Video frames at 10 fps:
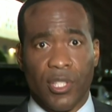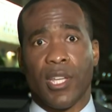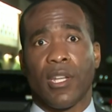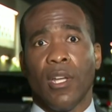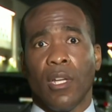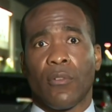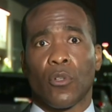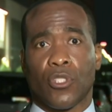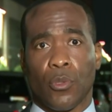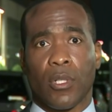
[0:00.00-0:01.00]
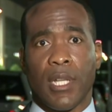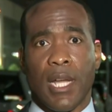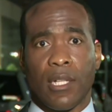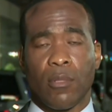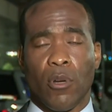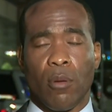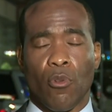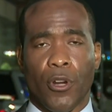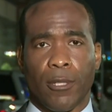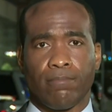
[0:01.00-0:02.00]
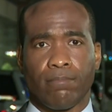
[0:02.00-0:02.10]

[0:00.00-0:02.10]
set for 2 o'clock tomorrow morning.